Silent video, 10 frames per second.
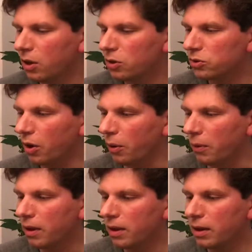So
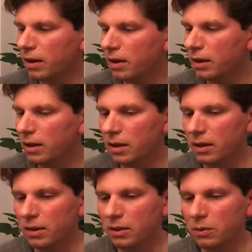
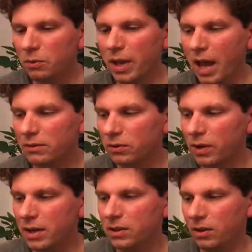we have a
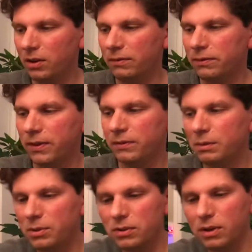ratio of
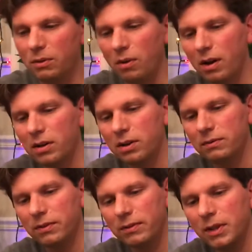50% water to
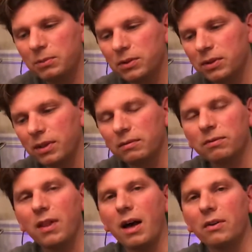50%
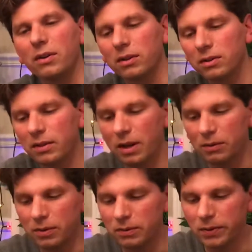flour that
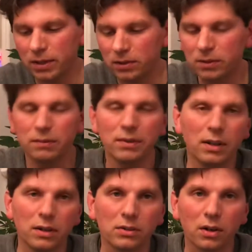we use to feed
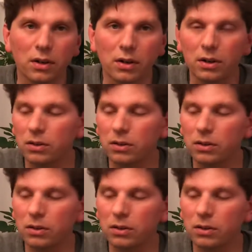our starter.